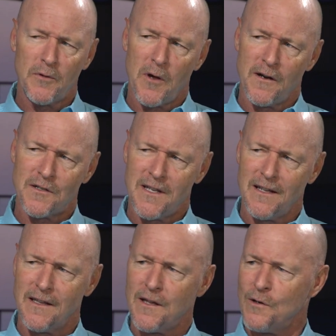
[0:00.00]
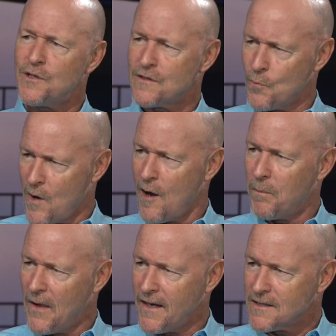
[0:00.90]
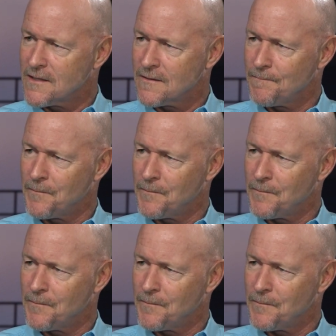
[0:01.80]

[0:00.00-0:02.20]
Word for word: don't understand that the ocean's a wild place.